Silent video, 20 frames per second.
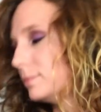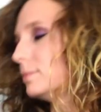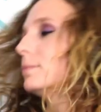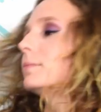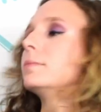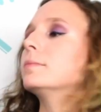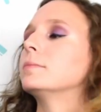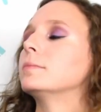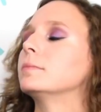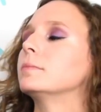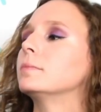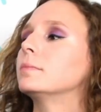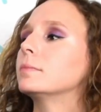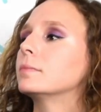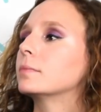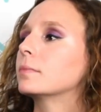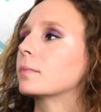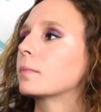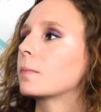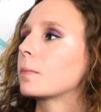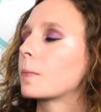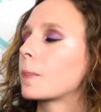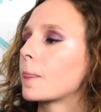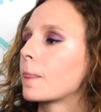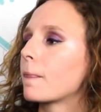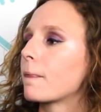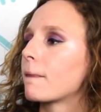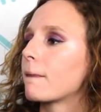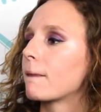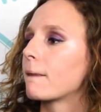
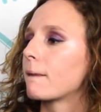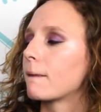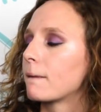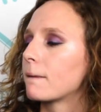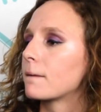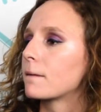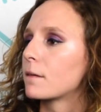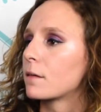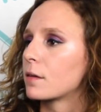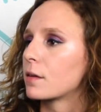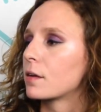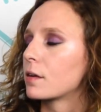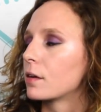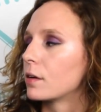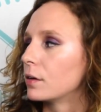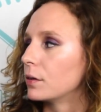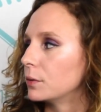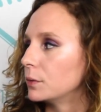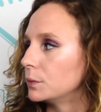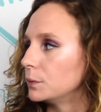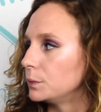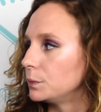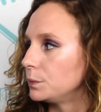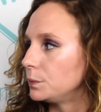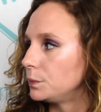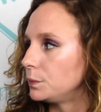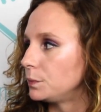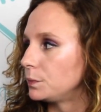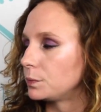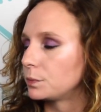
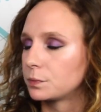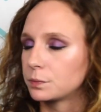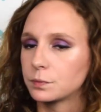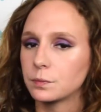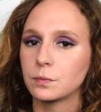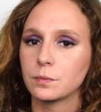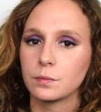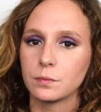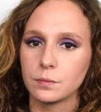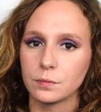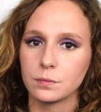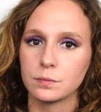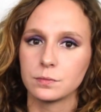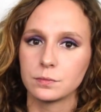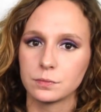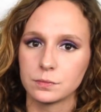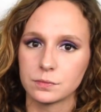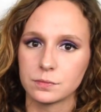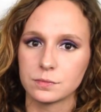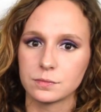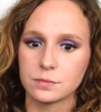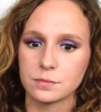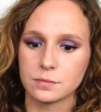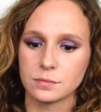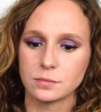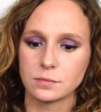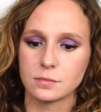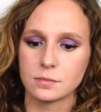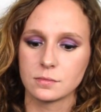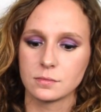
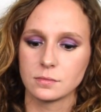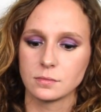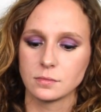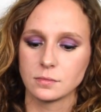(not speaking)